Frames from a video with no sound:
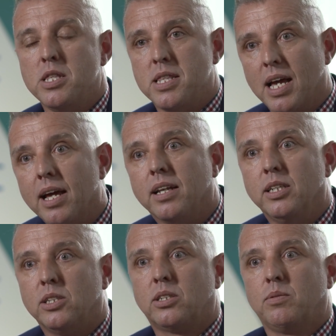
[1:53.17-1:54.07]
That
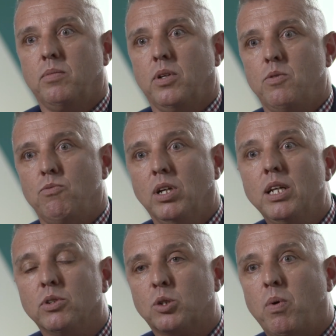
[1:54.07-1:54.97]
is
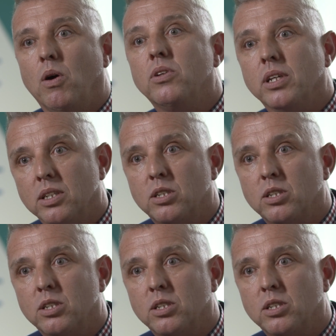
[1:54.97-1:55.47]
really responding